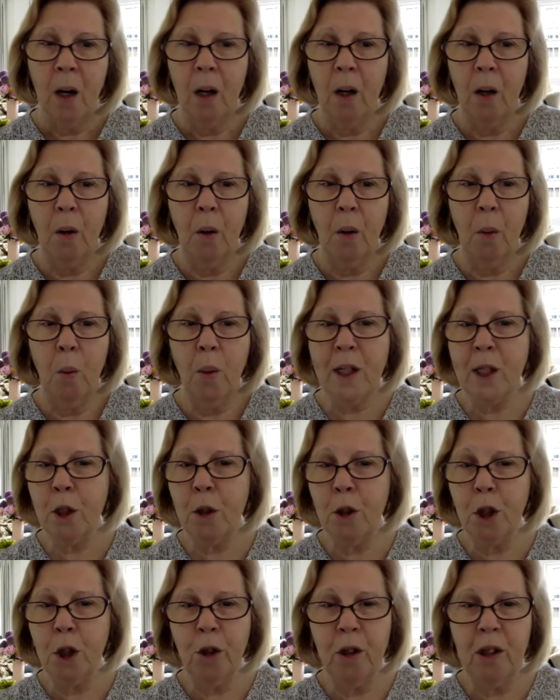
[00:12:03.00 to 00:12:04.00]
We
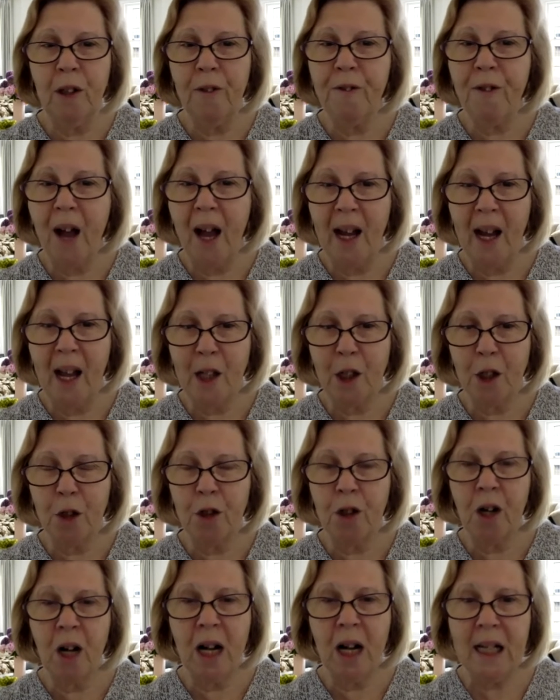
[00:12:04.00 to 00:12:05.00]
saw during the financial
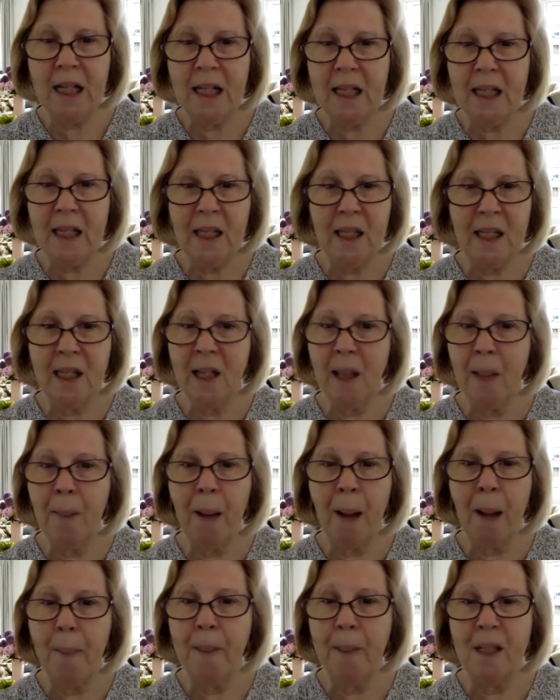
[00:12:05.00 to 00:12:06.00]
crisis that some
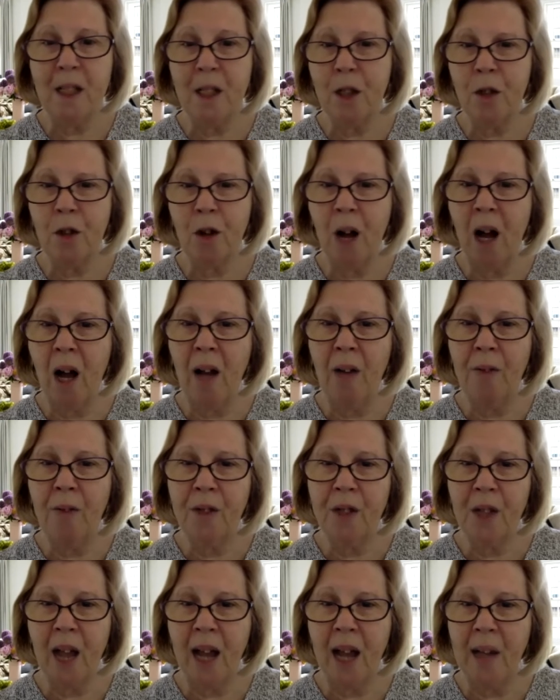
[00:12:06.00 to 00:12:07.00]
companies
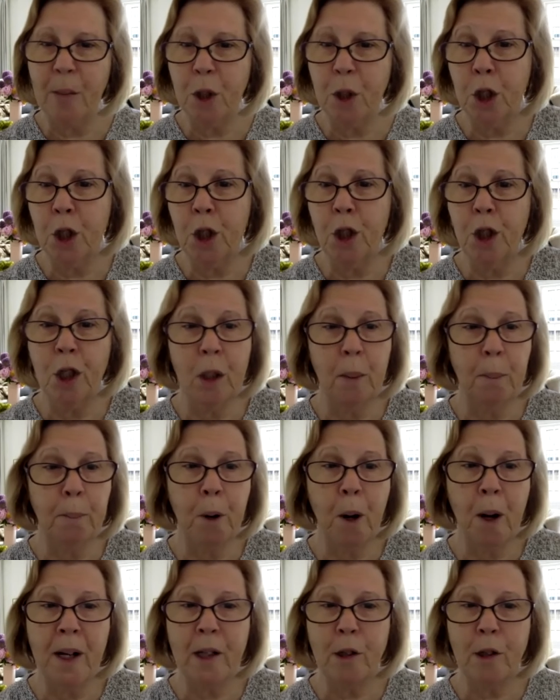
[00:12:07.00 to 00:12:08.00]
thrived, and it was due to the
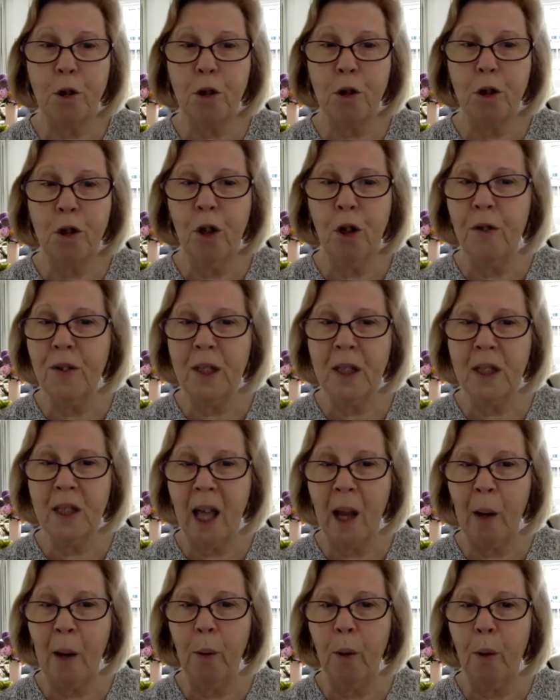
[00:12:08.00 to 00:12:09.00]
product or service
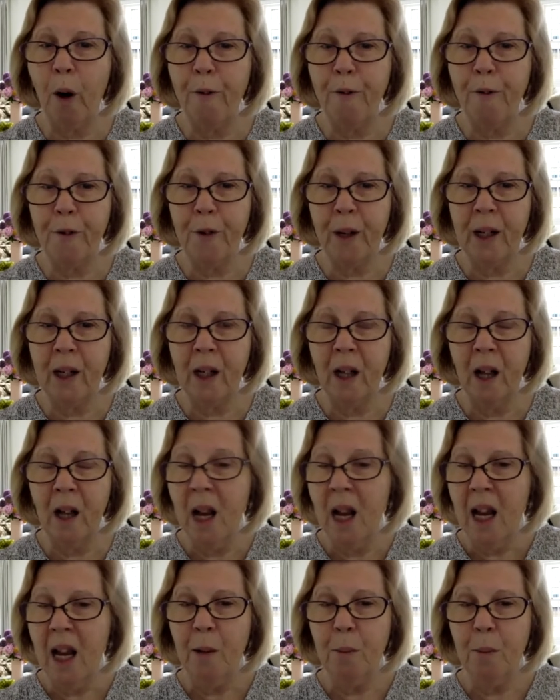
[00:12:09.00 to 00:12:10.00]
they were offering.
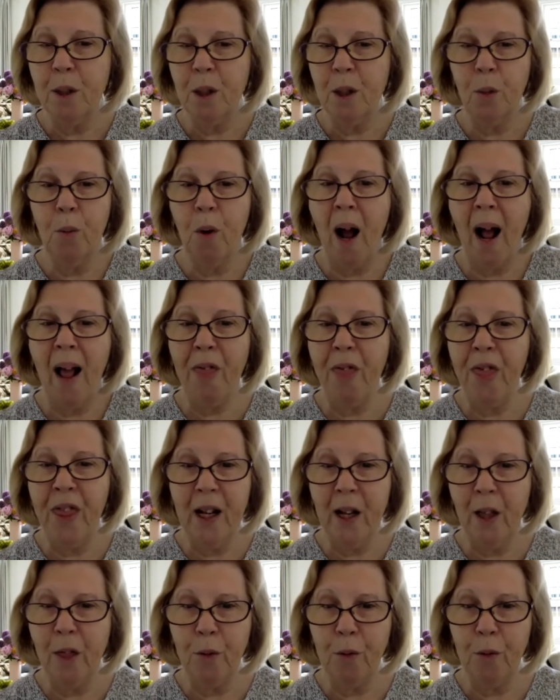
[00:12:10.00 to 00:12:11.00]
It was the right
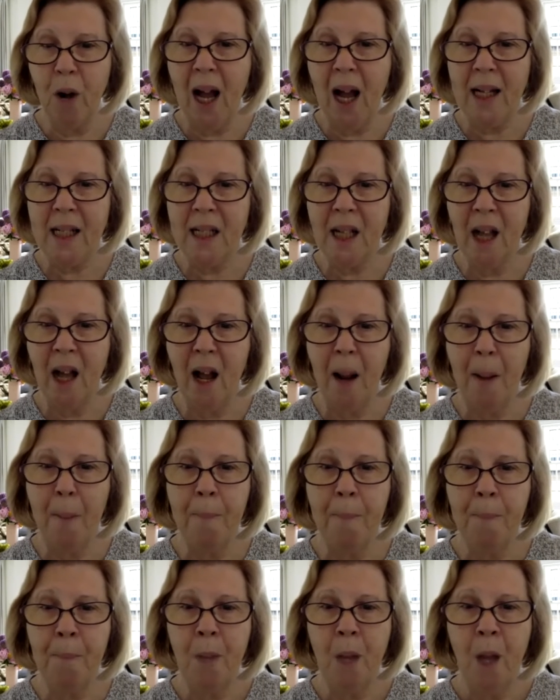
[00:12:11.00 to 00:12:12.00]
thing at the right
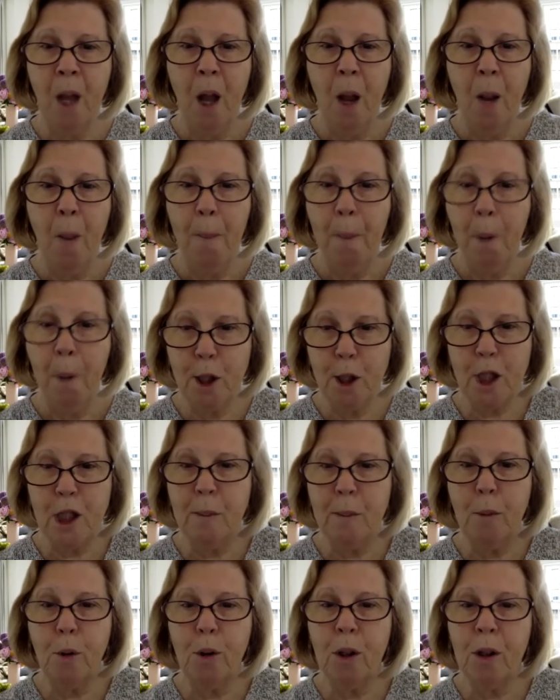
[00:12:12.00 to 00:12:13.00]
time, personable